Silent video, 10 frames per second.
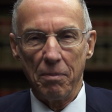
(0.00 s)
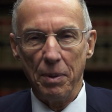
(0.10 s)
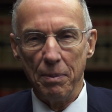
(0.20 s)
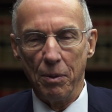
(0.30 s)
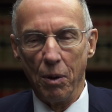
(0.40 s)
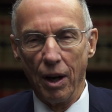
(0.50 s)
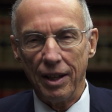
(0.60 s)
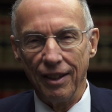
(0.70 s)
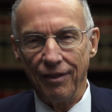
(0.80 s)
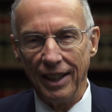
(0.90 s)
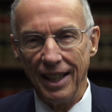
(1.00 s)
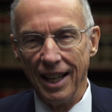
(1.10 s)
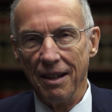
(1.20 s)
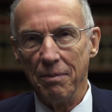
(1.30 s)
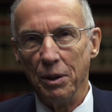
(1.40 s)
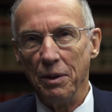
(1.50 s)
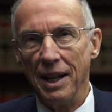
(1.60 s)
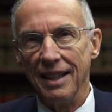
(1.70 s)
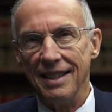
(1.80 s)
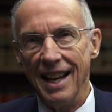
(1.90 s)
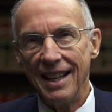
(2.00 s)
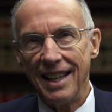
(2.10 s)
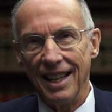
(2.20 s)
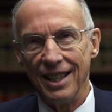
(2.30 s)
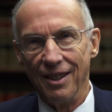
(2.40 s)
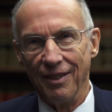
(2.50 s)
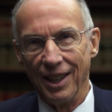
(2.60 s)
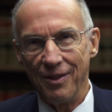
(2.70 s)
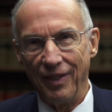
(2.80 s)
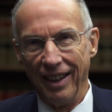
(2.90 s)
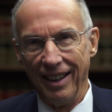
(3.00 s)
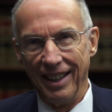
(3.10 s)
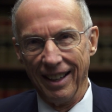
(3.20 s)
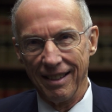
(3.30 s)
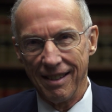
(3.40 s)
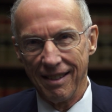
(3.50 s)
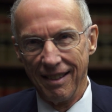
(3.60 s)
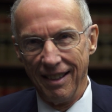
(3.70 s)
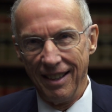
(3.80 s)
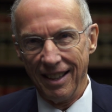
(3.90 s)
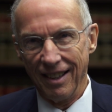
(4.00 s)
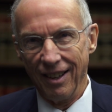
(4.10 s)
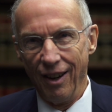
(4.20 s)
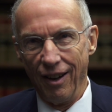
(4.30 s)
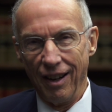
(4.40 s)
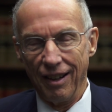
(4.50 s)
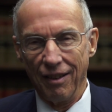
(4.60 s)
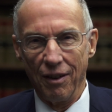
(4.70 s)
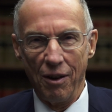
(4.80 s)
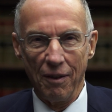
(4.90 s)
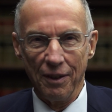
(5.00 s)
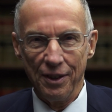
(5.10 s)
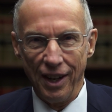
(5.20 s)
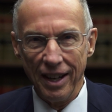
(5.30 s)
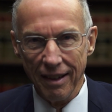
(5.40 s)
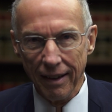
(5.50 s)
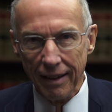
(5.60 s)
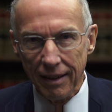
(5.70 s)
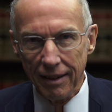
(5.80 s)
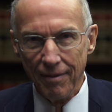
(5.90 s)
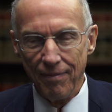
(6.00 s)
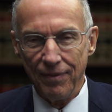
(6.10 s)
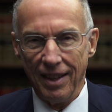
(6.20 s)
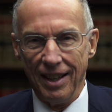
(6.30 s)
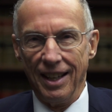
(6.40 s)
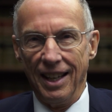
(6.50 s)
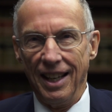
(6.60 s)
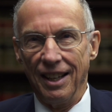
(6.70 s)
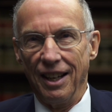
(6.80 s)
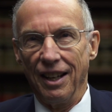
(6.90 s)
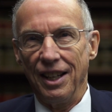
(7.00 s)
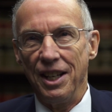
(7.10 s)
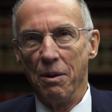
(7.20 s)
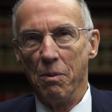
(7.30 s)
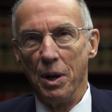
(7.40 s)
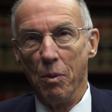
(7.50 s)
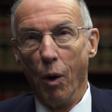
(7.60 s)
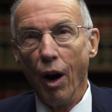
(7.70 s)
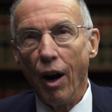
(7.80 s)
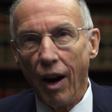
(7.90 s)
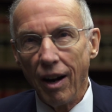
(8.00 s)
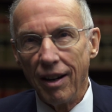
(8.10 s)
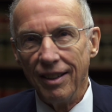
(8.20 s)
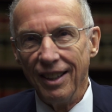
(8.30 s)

people working for him who had decades of experience in the law, and all of a sudden, here we were